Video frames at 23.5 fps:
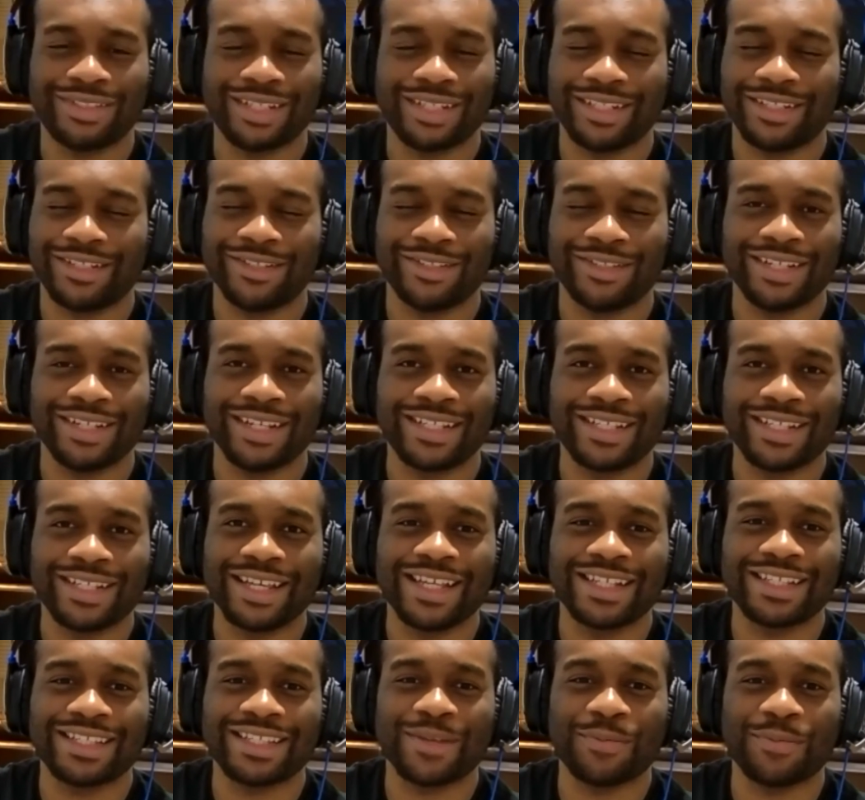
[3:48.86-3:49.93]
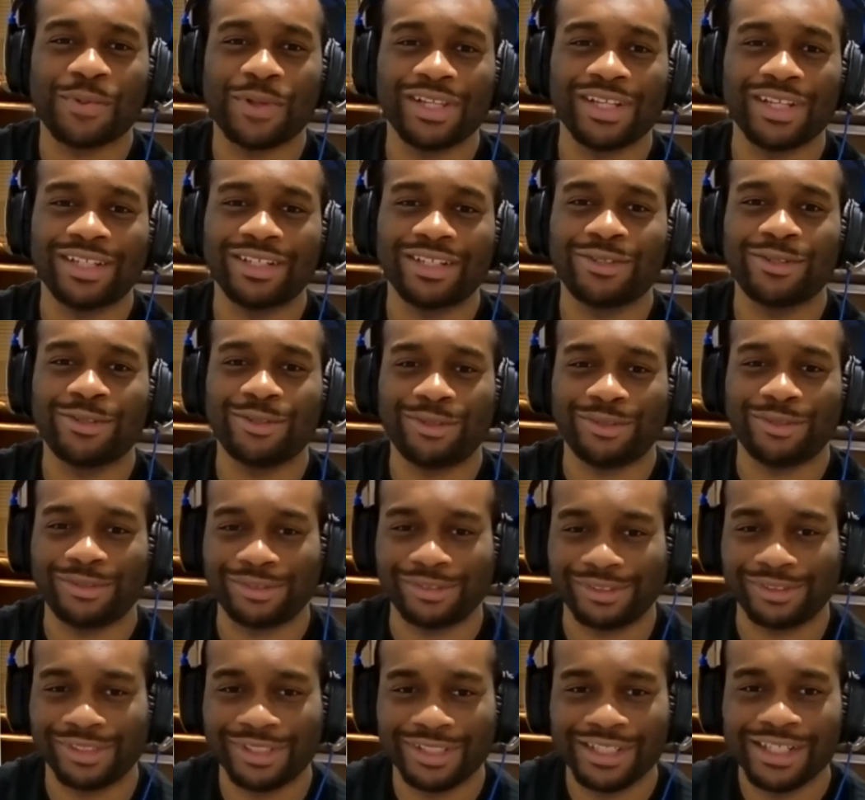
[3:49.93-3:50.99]
They don't. They it's, really. It's don't. a
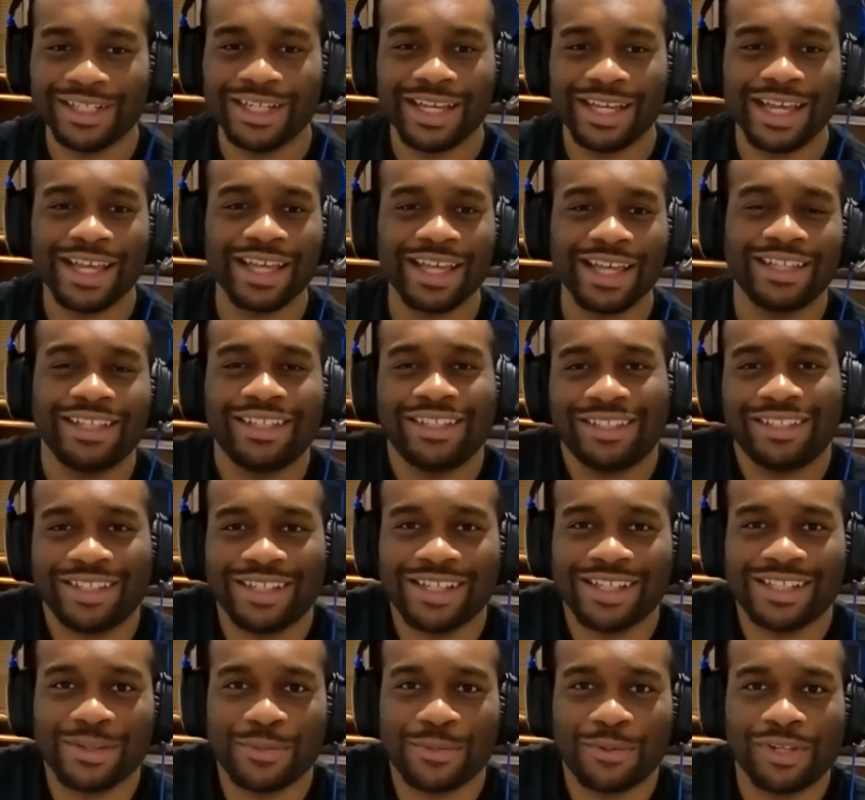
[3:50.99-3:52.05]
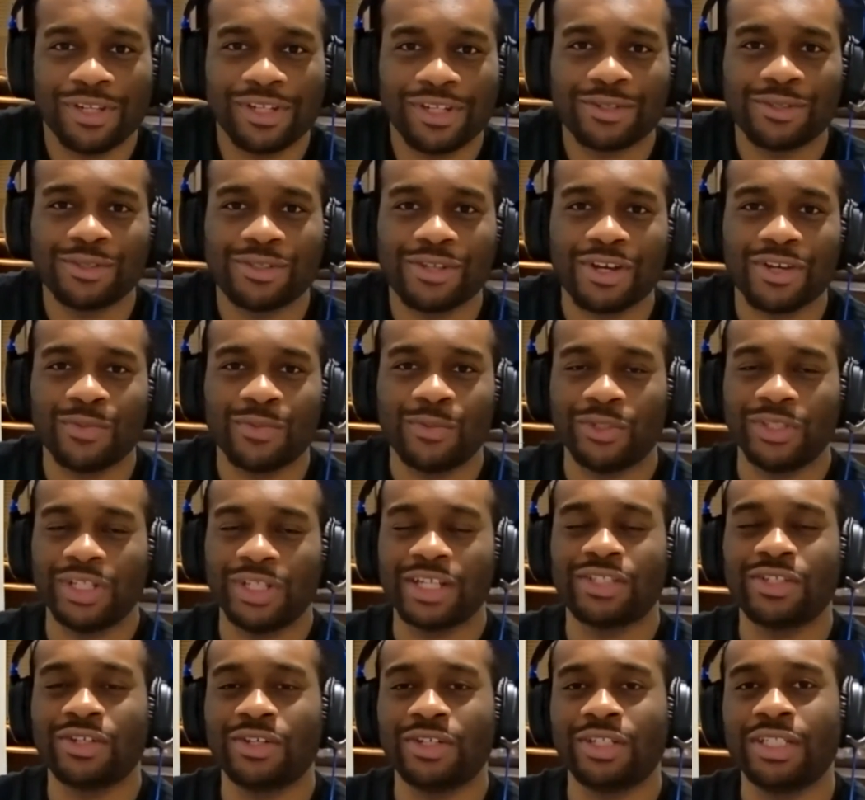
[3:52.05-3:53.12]
political. It, it's a political talking point.
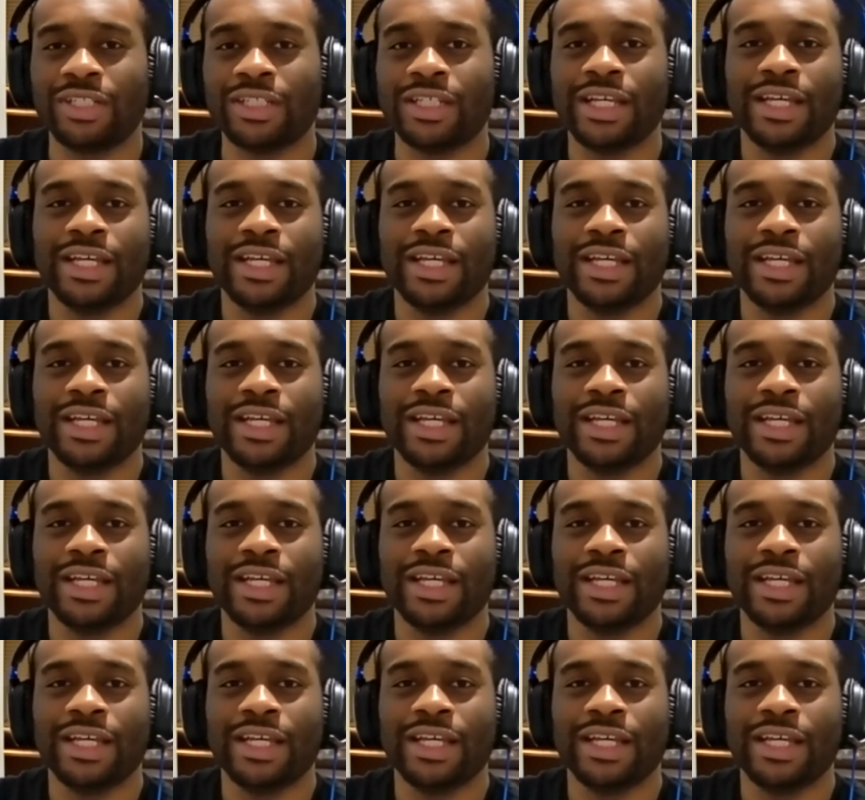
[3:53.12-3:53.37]
That's all it is.